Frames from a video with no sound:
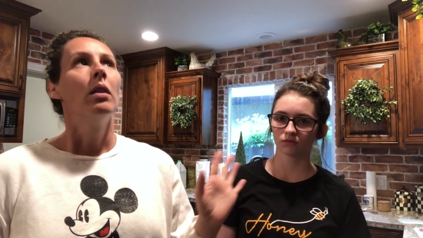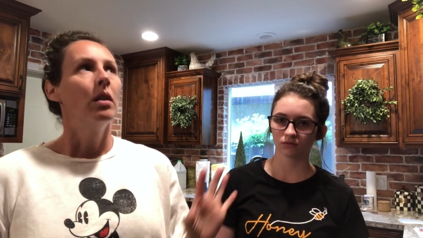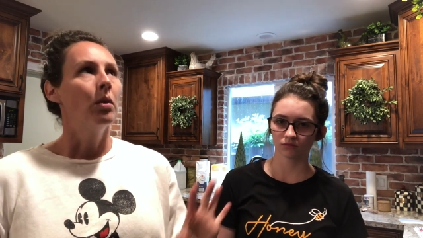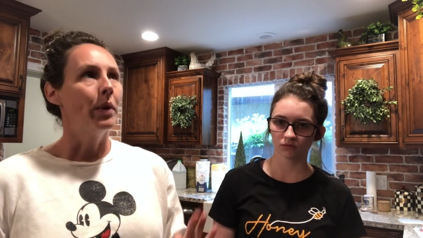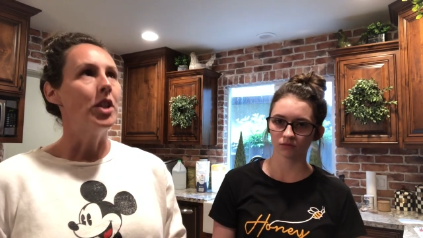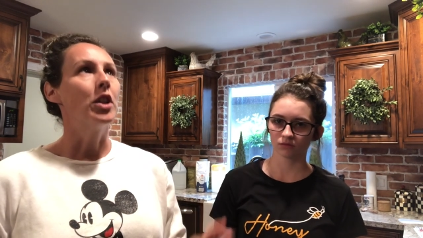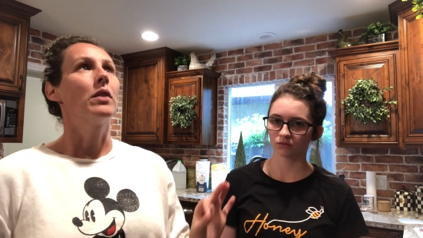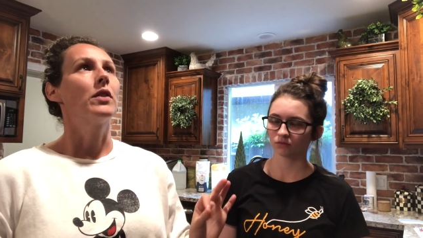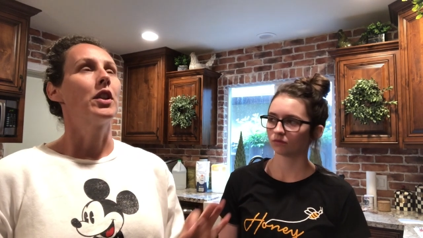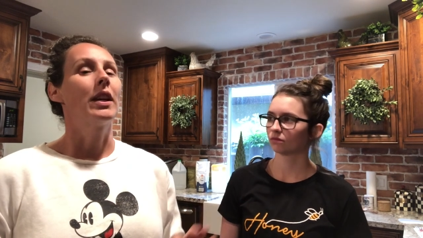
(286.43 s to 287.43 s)
Speaker 1: we took over
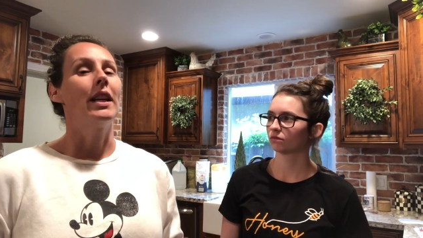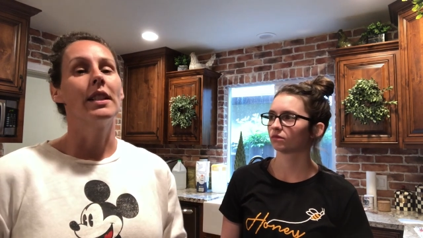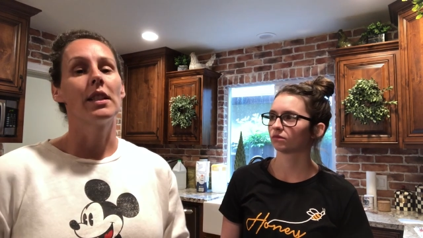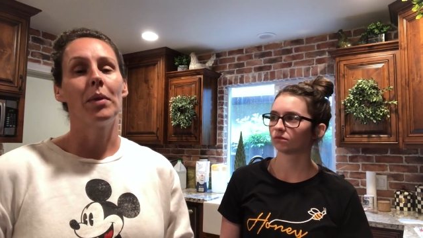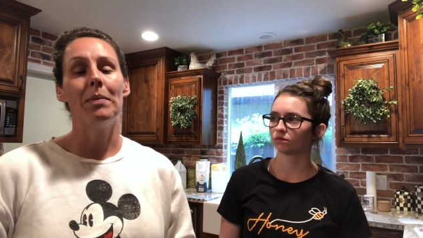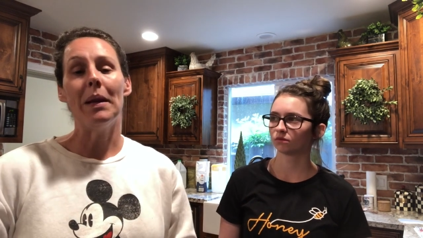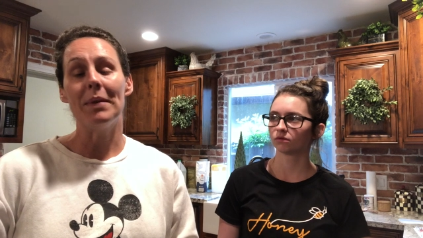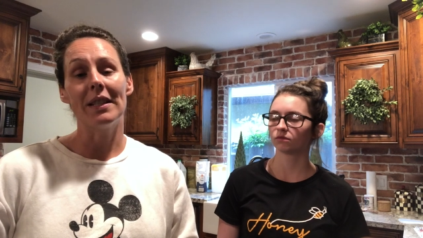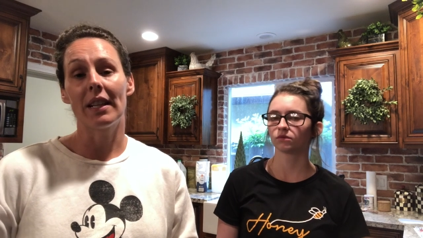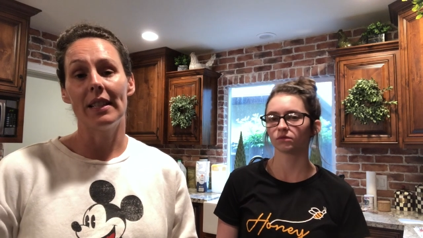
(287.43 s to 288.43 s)
cooking, so we made
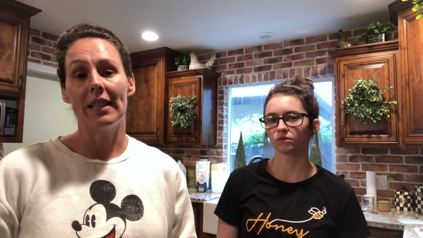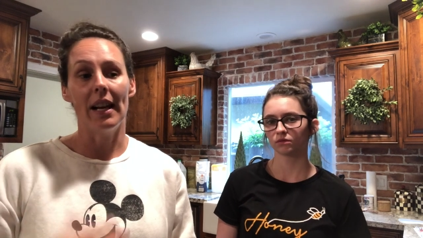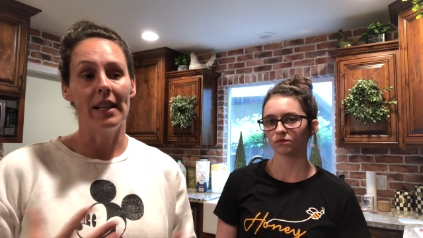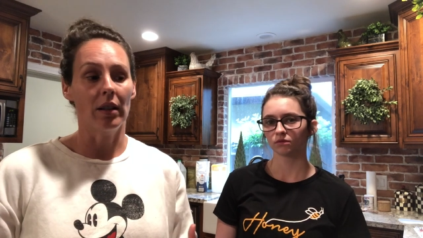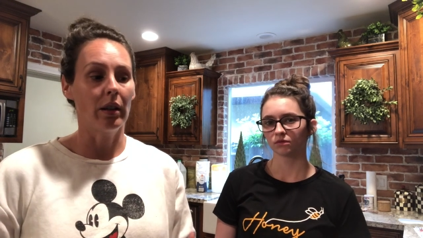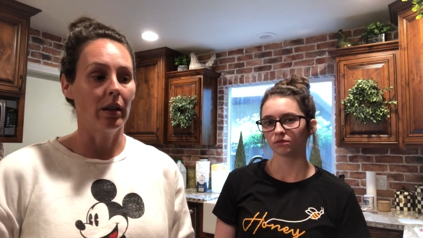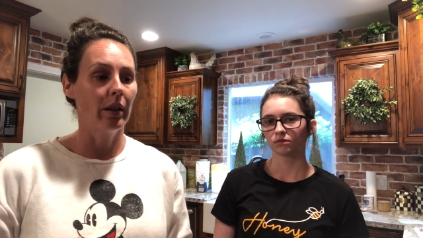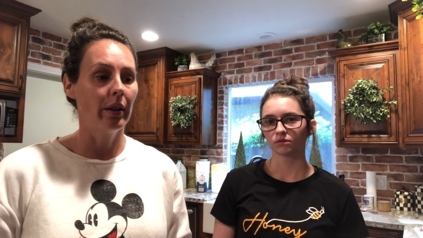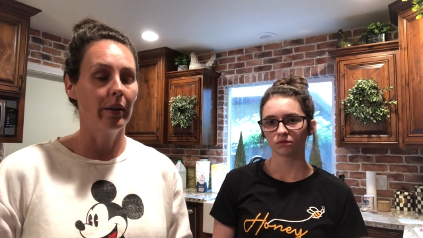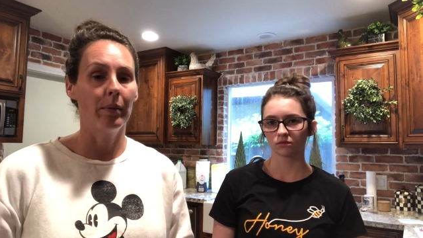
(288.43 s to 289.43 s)
biscuits as our
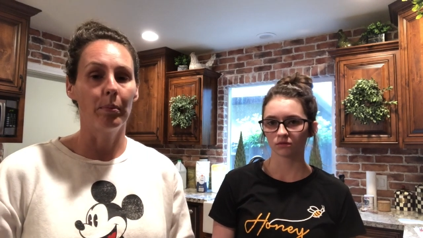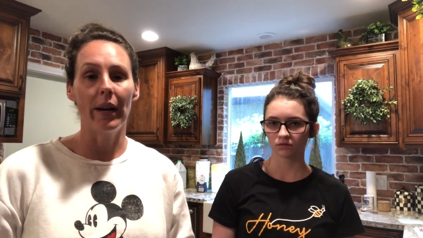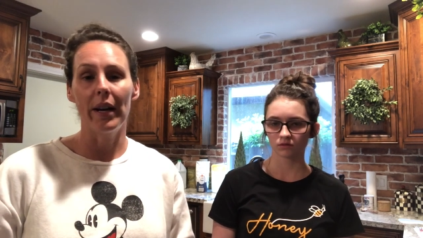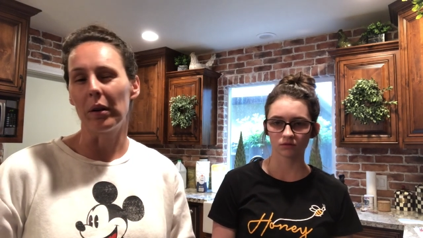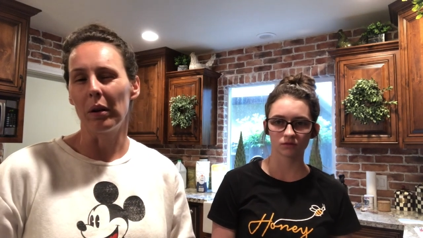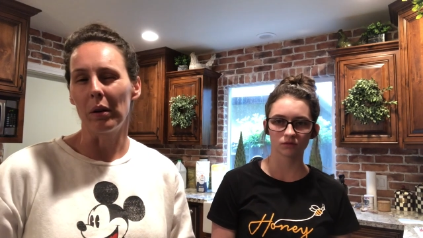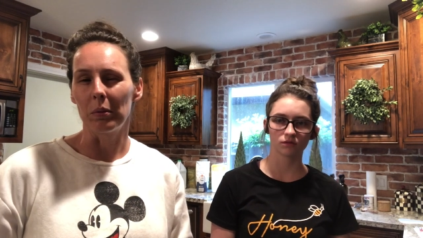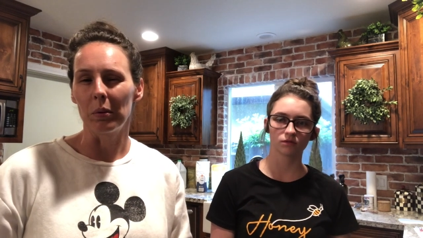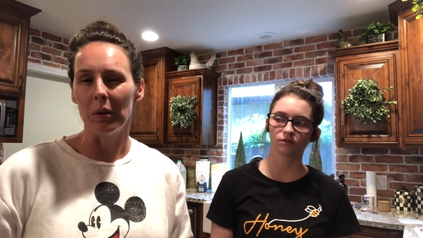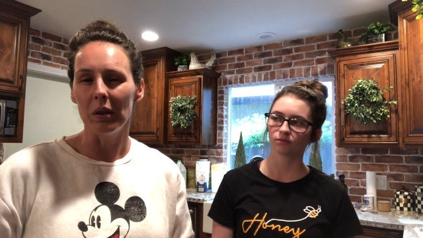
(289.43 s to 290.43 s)
bread or a
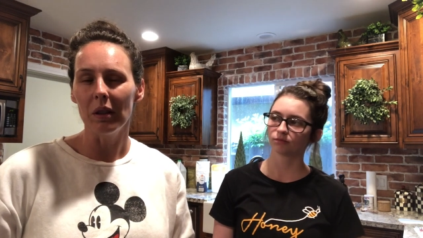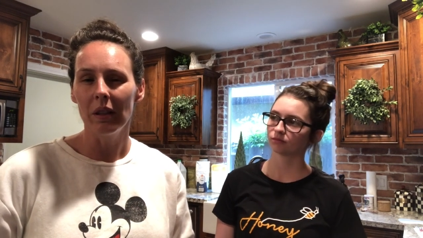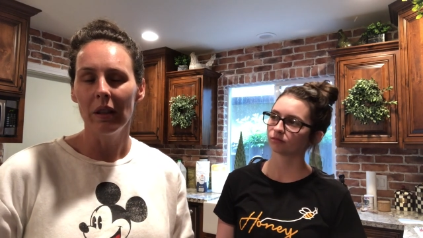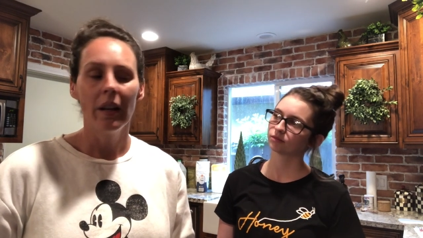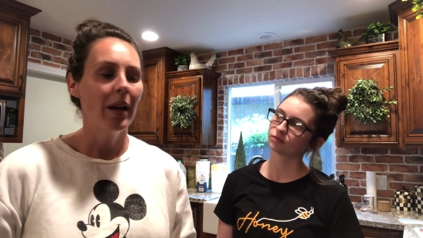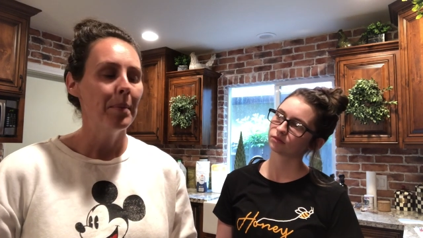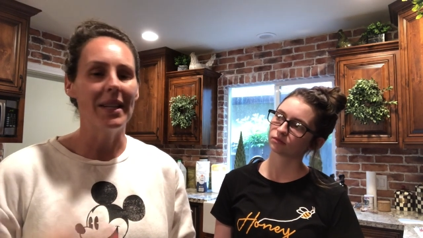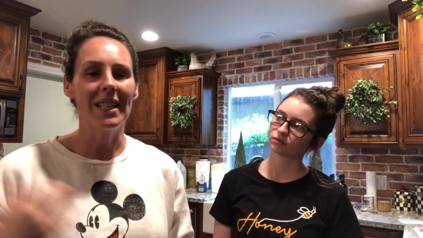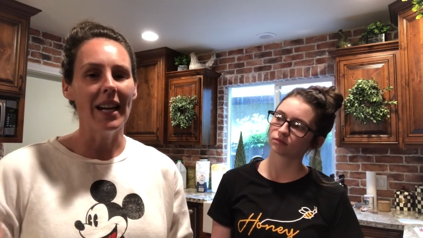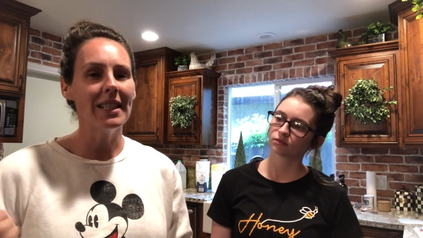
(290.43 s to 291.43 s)
roll, but
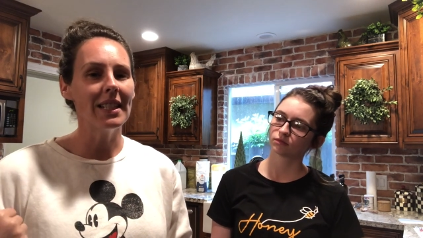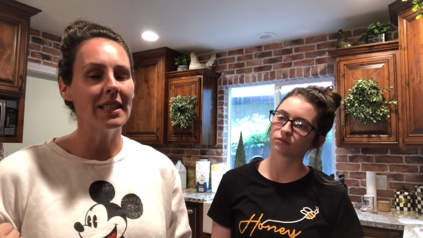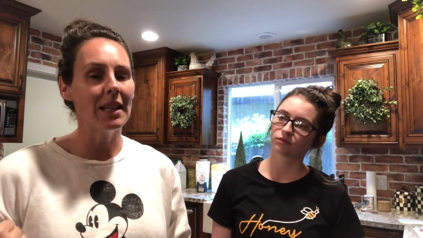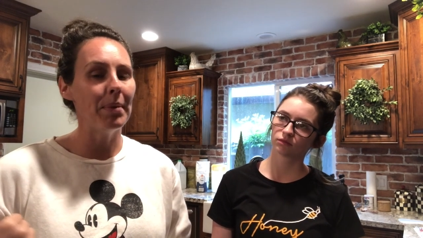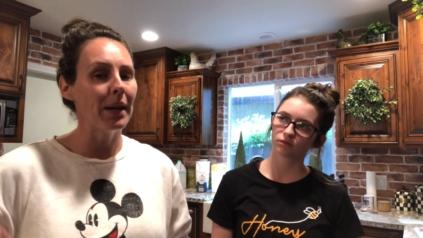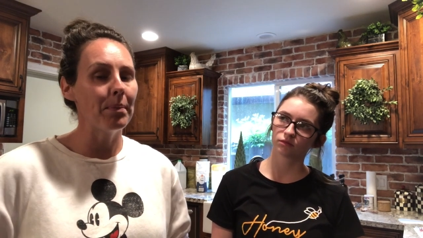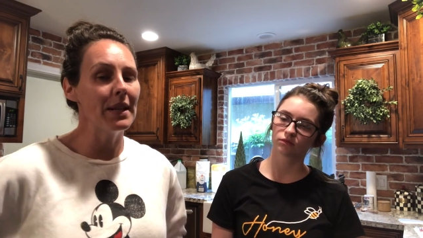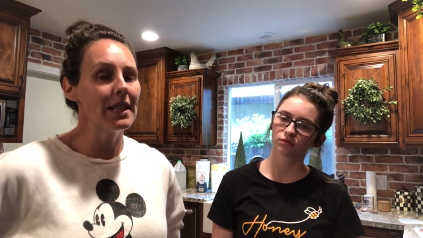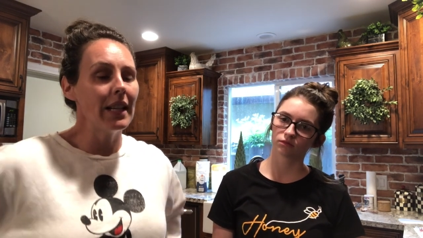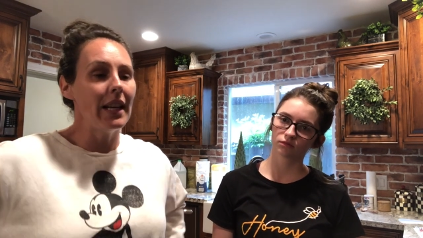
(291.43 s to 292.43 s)
Titus isn't a big
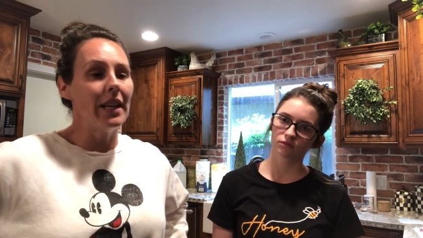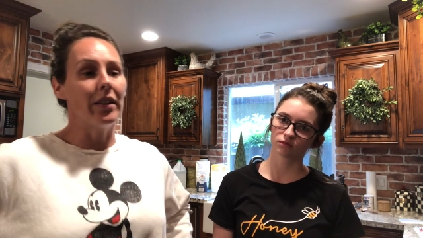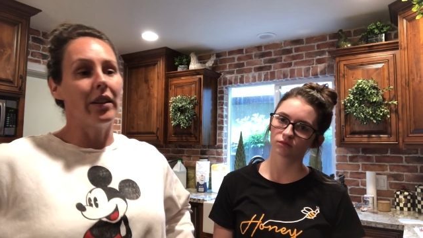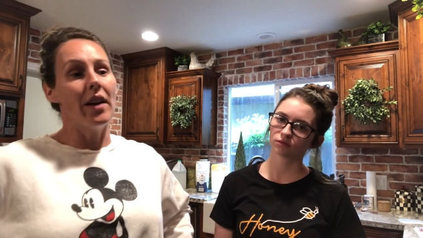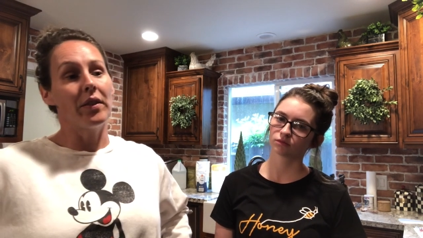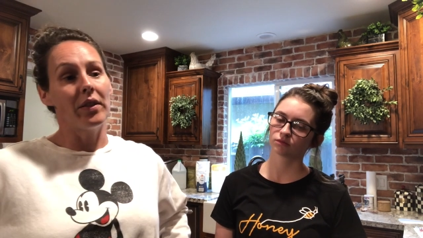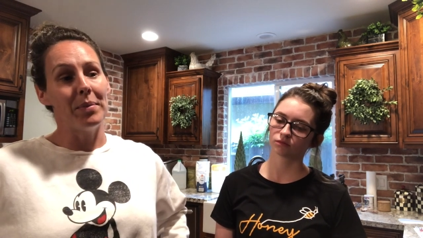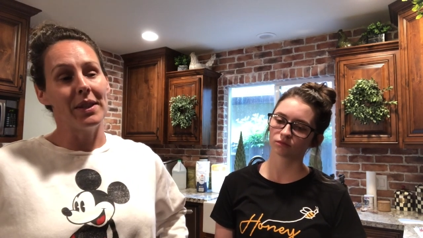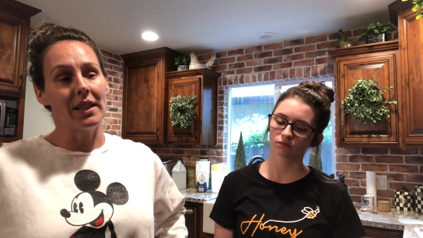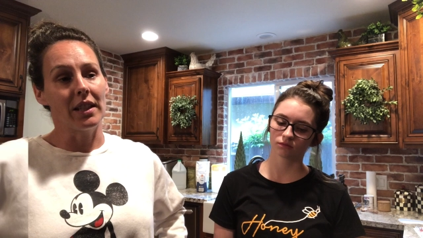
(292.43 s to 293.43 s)
biscuit eater other than
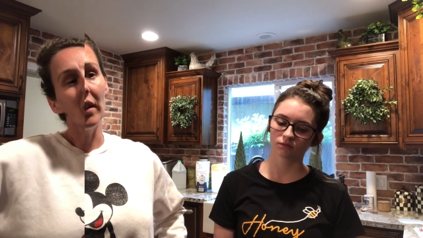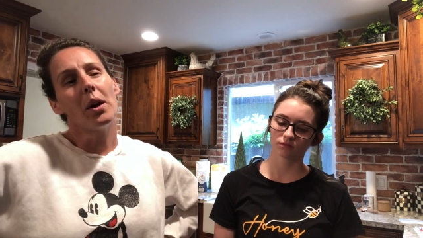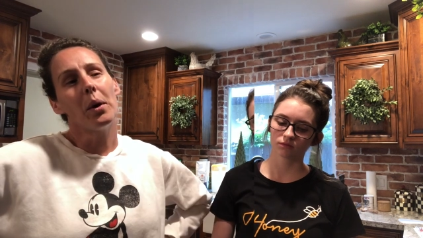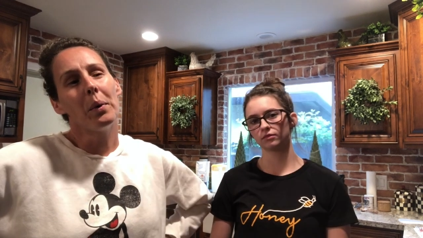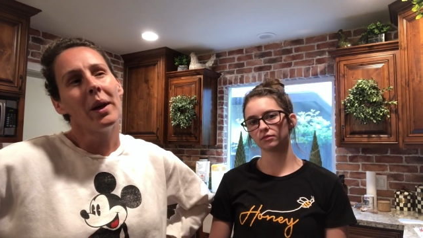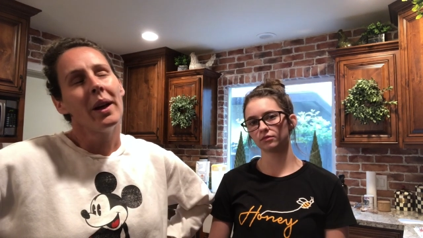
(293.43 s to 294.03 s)
biscuits and gravy. So